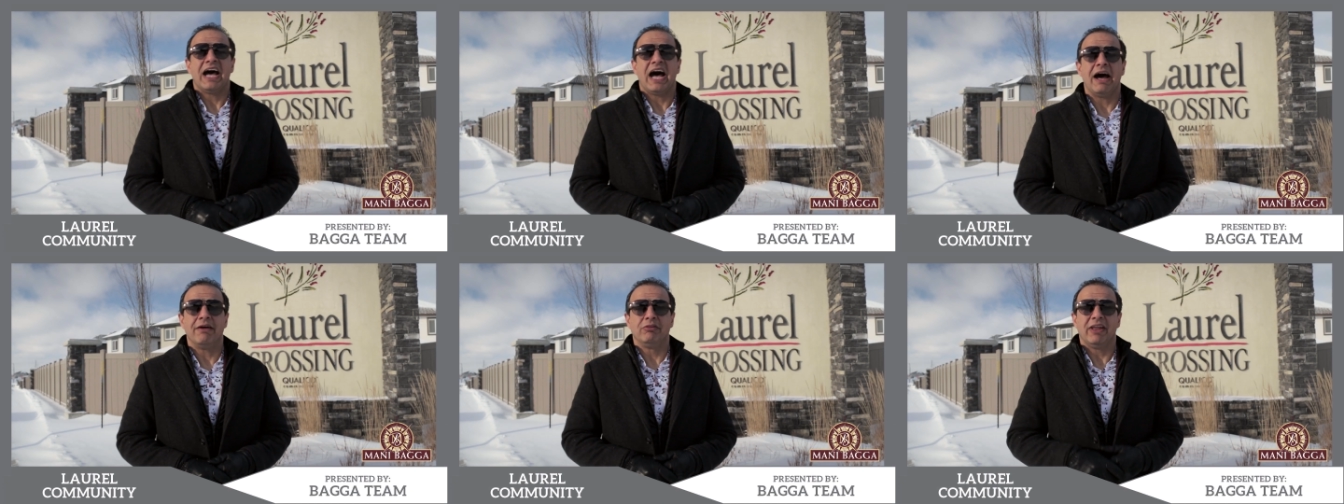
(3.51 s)

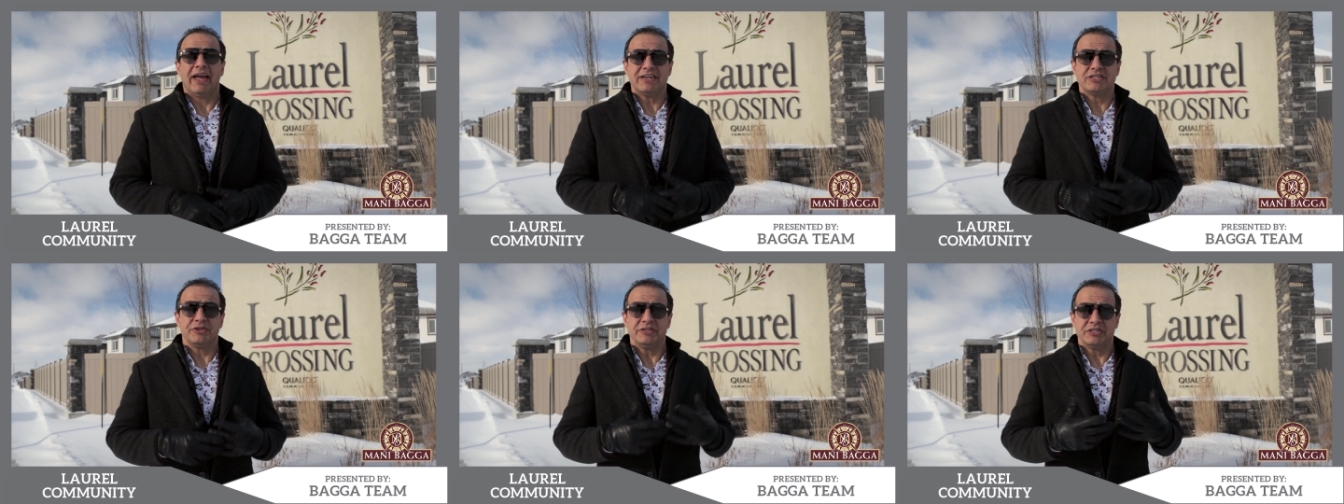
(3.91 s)
I would
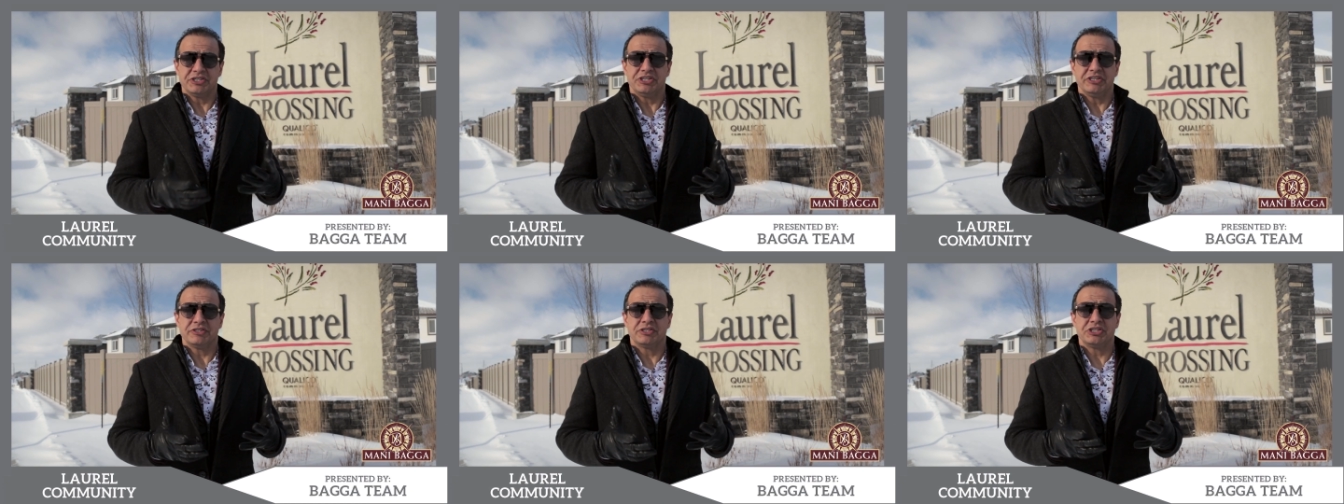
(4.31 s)
like to
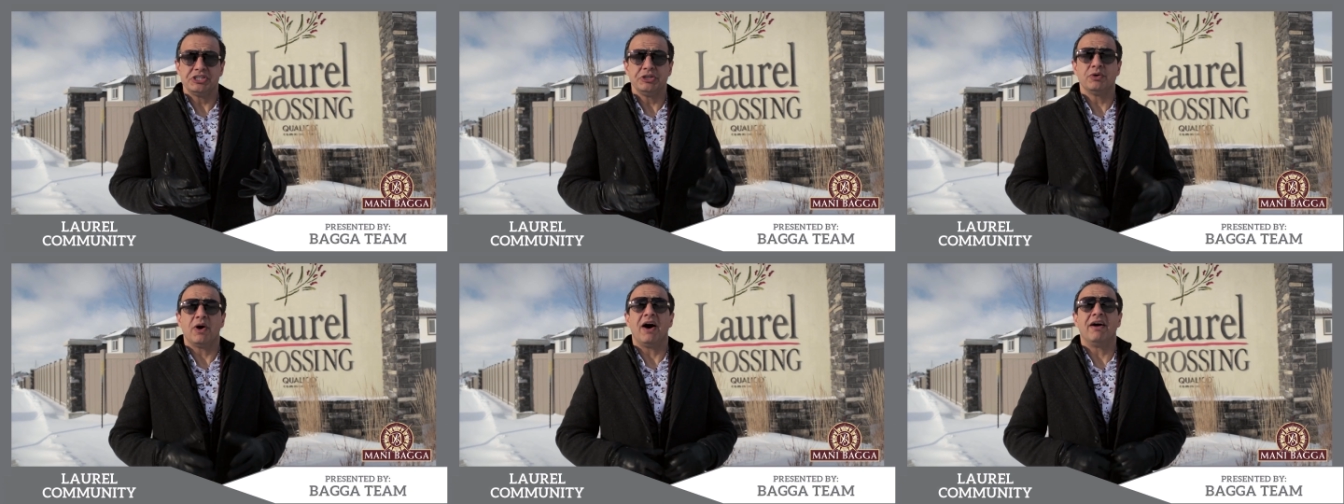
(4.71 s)
introduce to
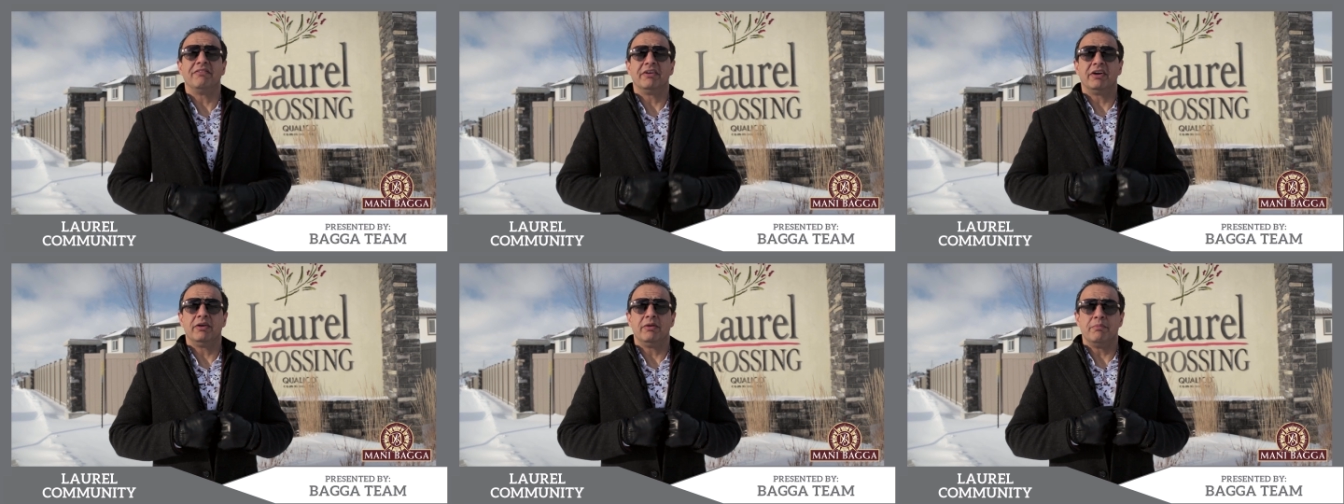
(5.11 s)
you
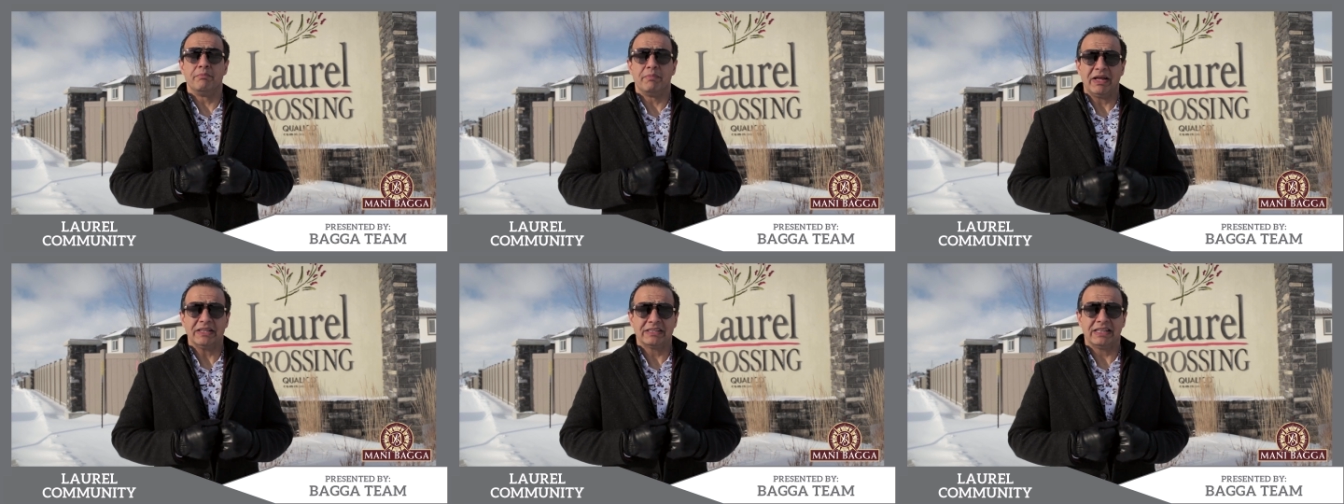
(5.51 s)
our
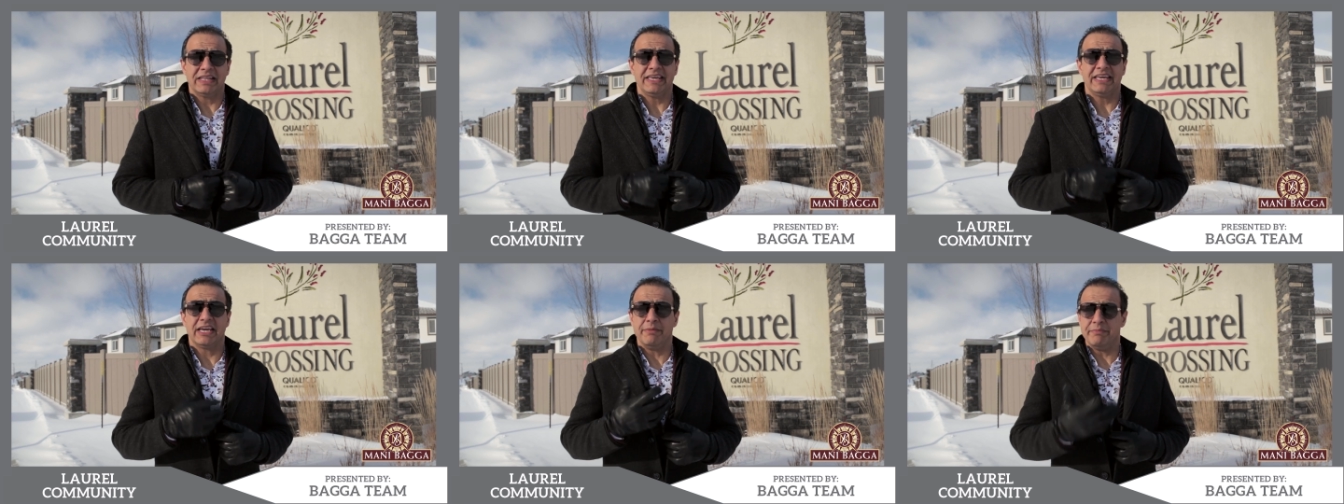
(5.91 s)

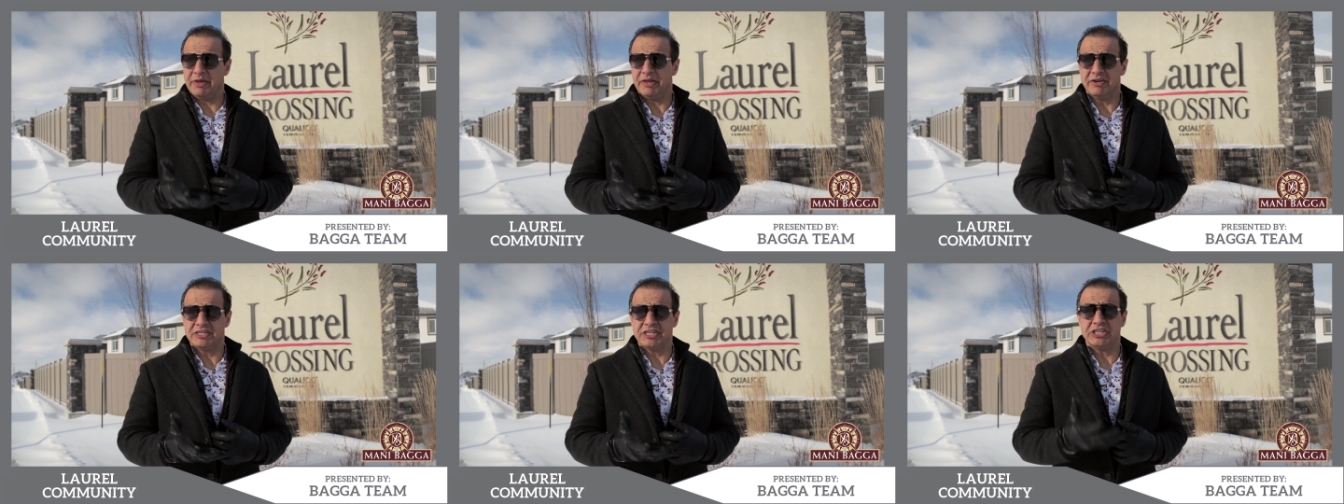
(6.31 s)
monthly
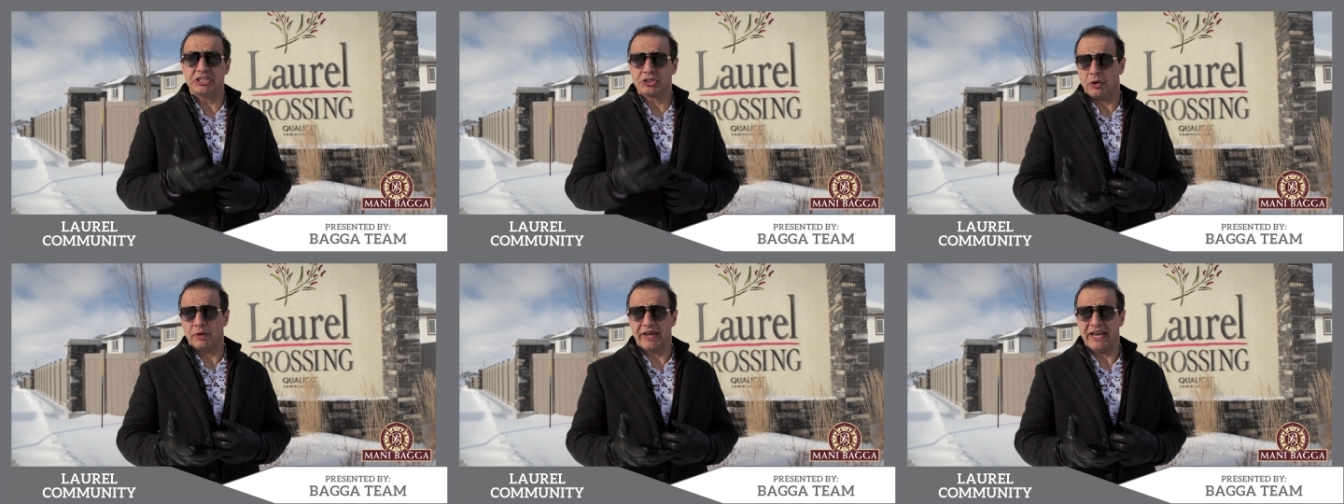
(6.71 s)
community
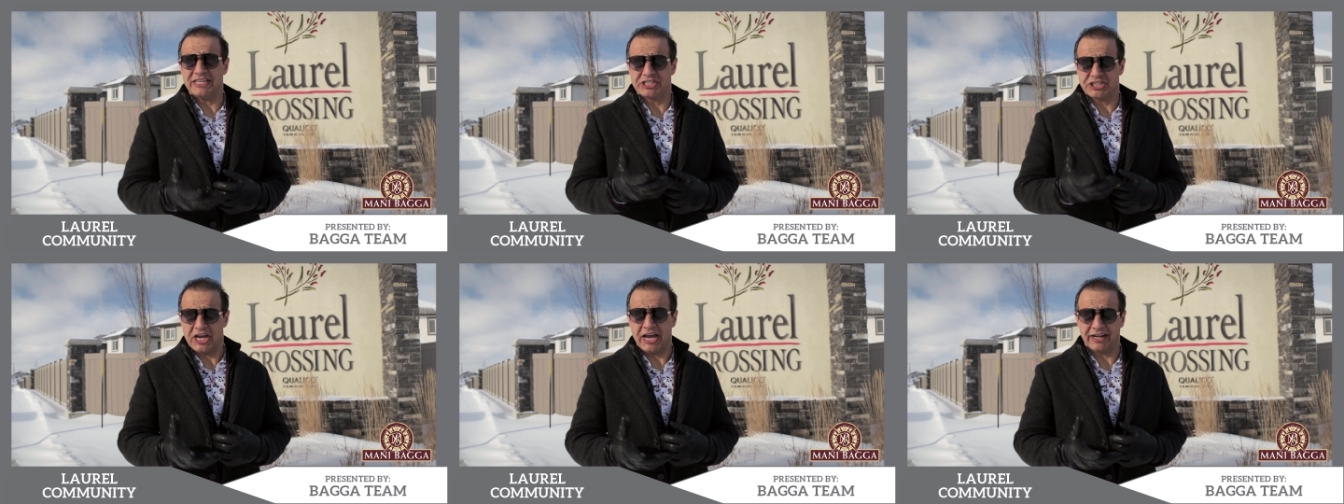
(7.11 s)

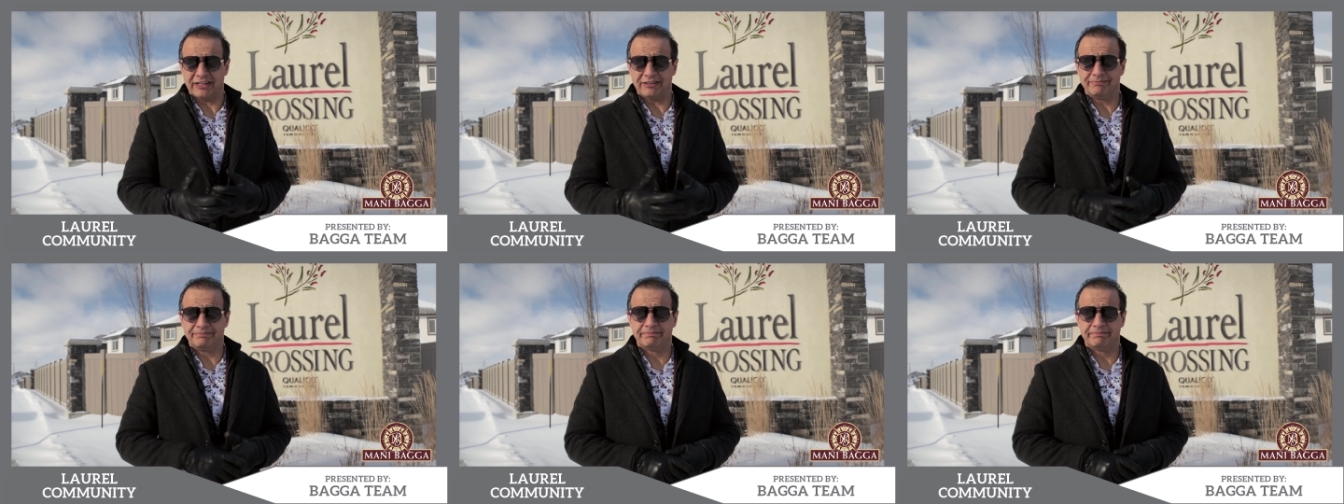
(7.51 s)
showcase channel,